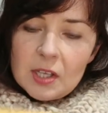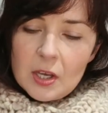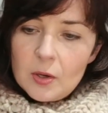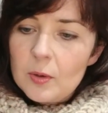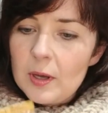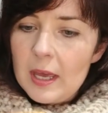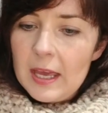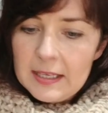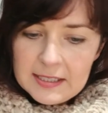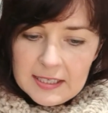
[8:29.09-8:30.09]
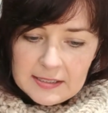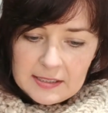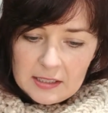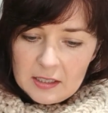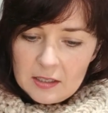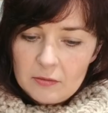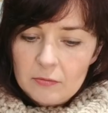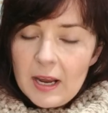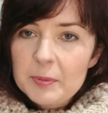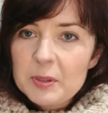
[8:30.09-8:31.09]
So it is
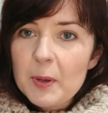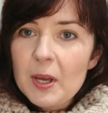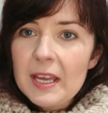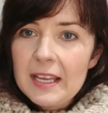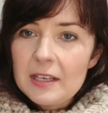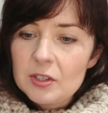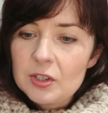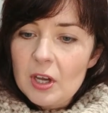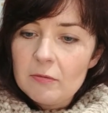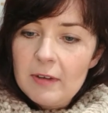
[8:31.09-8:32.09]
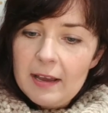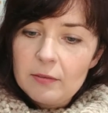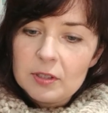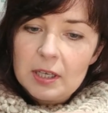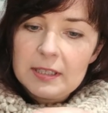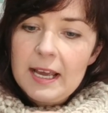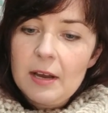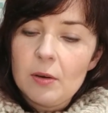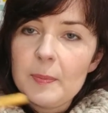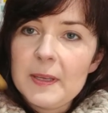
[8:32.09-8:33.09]
wraps per inch around a
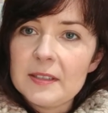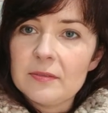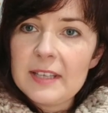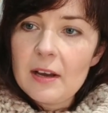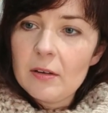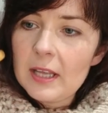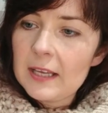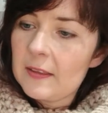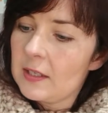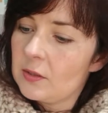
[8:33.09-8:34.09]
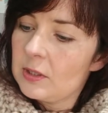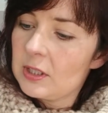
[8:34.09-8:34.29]
dowel, a piece of dowel like this,